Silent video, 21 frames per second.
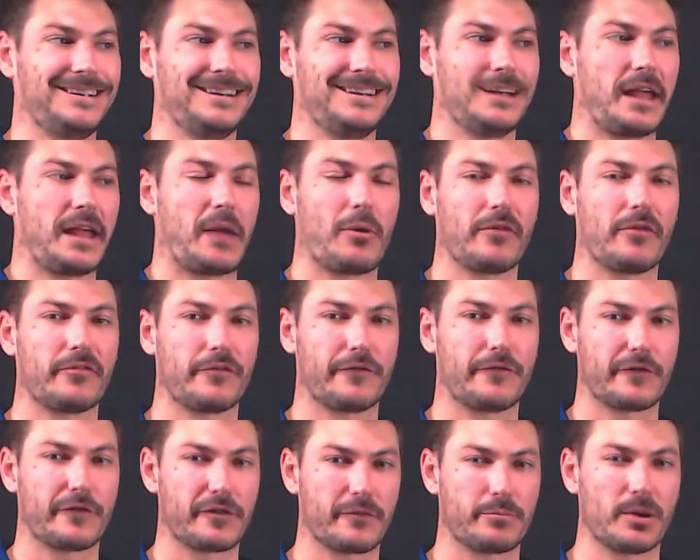However,
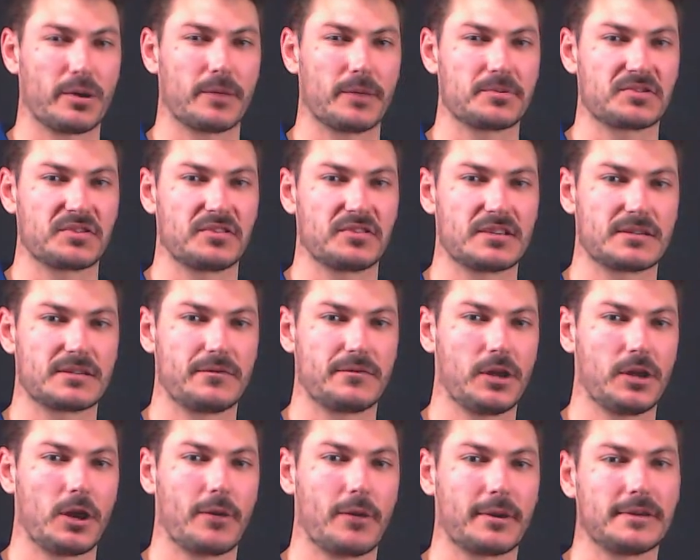for the purpose of this
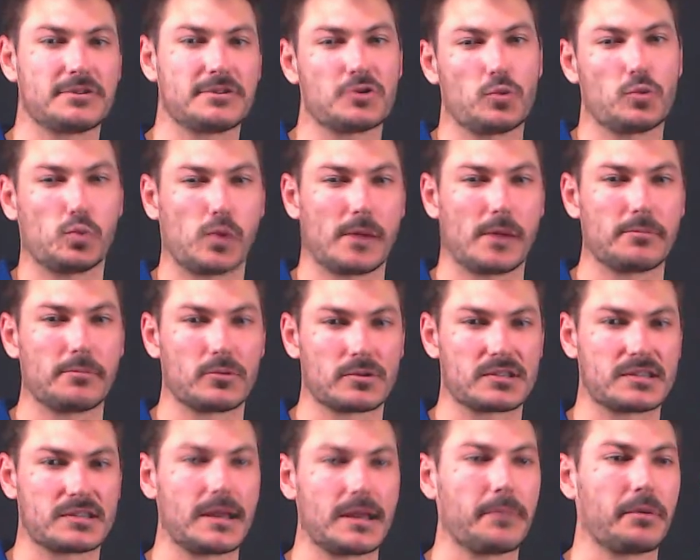video, I'm going to do one more
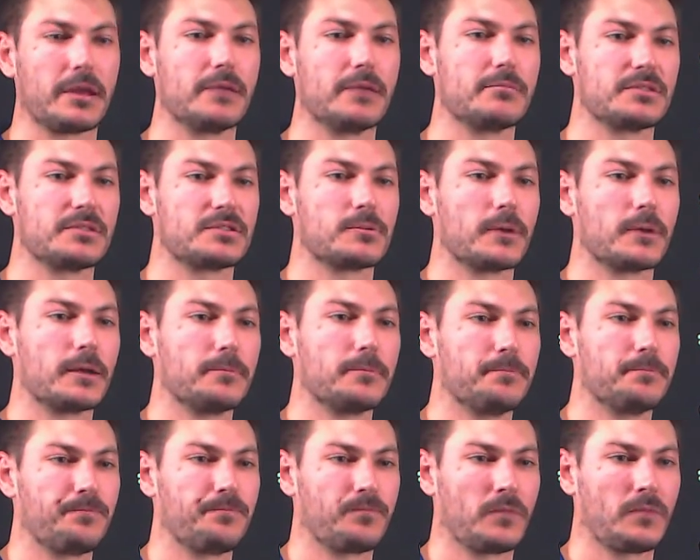step in between.
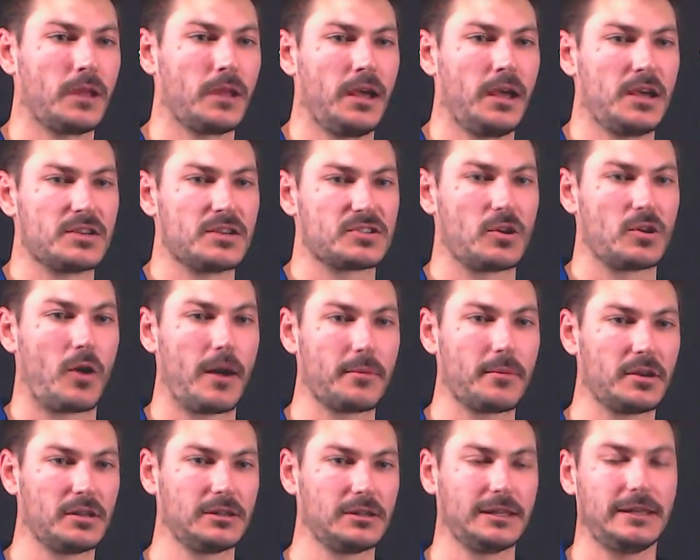So I'm
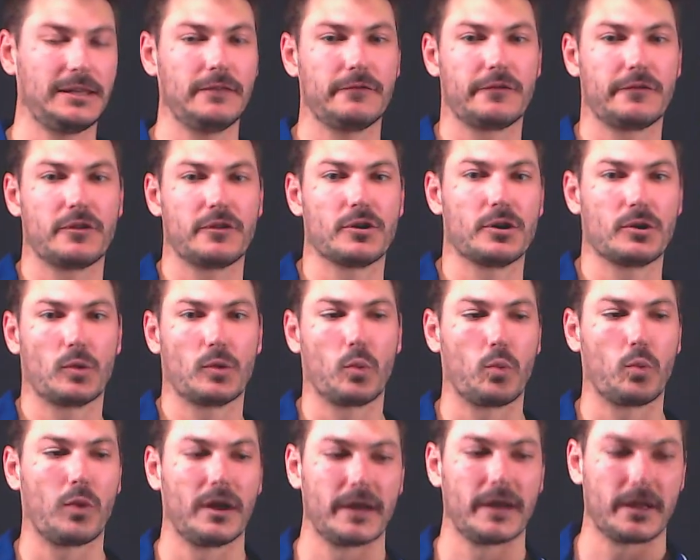going to leave the
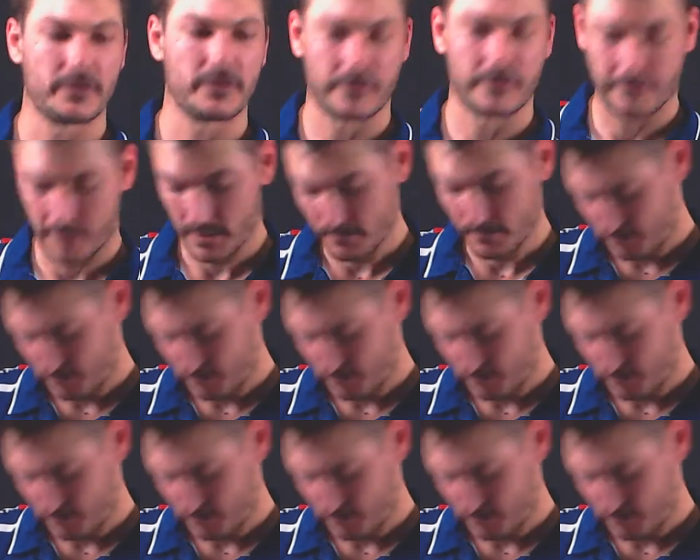1 out the front.